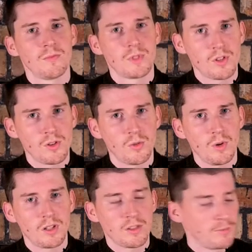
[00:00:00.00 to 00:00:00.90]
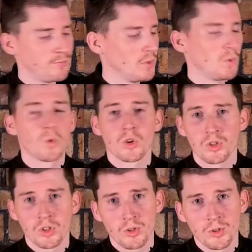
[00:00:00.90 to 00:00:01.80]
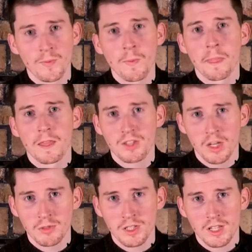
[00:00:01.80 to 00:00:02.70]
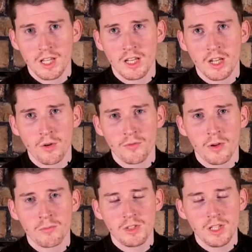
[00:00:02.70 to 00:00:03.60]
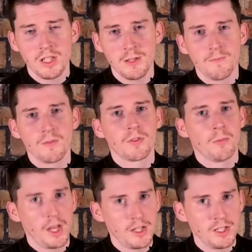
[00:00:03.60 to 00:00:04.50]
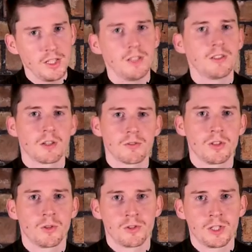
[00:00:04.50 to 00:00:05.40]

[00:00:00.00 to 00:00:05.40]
So well done. We're going to go down the scale now from D, from high D down to low